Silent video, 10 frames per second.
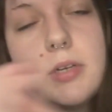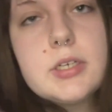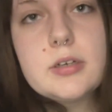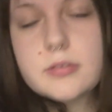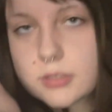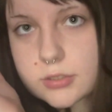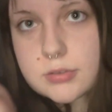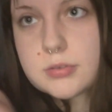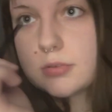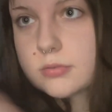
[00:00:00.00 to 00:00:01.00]
to go
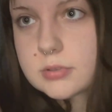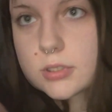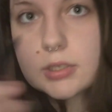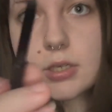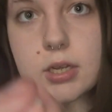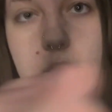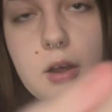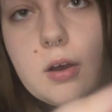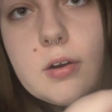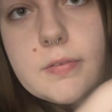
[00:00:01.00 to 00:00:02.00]
too
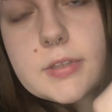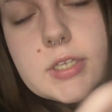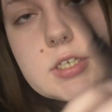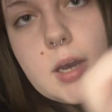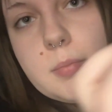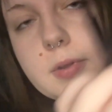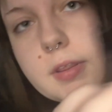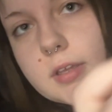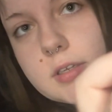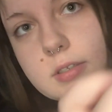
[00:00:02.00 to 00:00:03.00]
over the top with
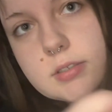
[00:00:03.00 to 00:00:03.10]
it.